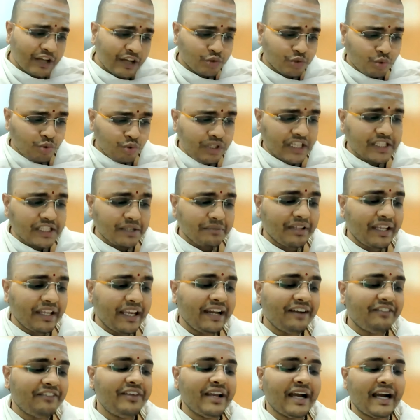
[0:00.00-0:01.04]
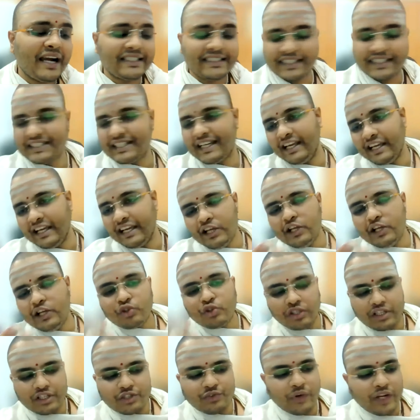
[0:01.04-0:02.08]
Shunya Shabdena Vyachaste.
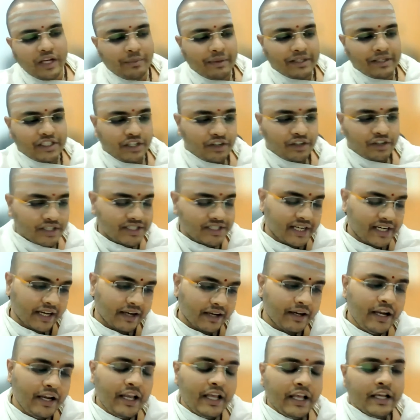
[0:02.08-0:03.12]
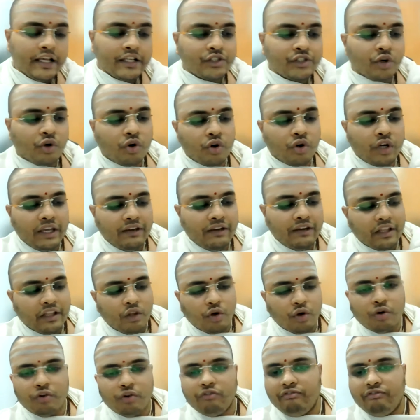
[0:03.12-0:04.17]
So this is very much interesting. So even
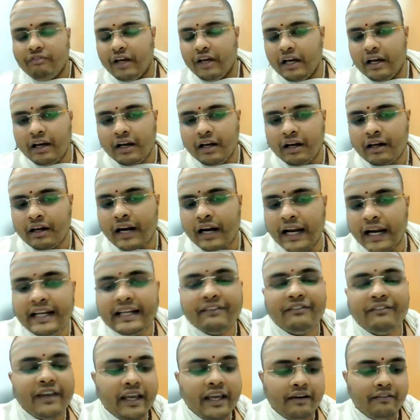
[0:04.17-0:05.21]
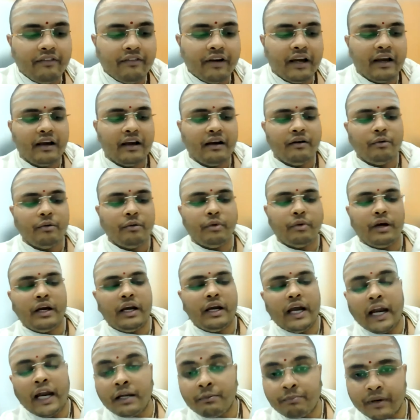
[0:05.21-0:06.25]
though uh, right away uh, uh
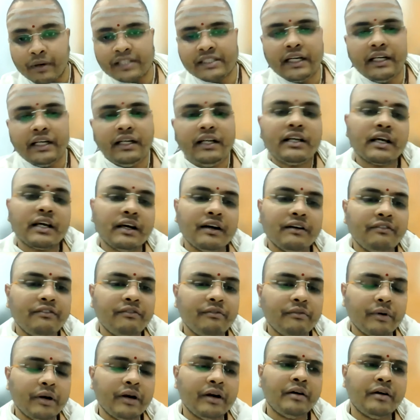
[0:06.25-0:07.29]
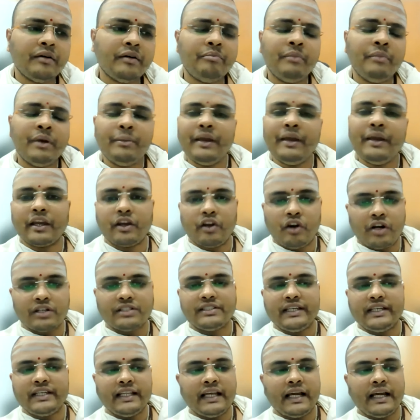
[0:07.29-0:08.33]
at present, uh, maybe I cannot
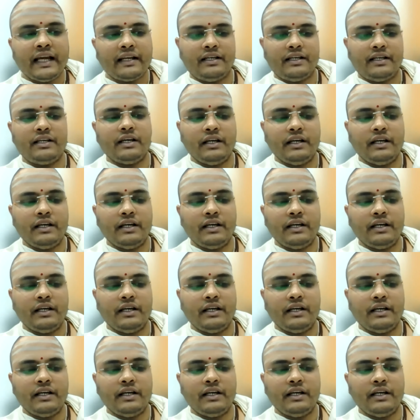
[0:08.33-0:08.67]
say that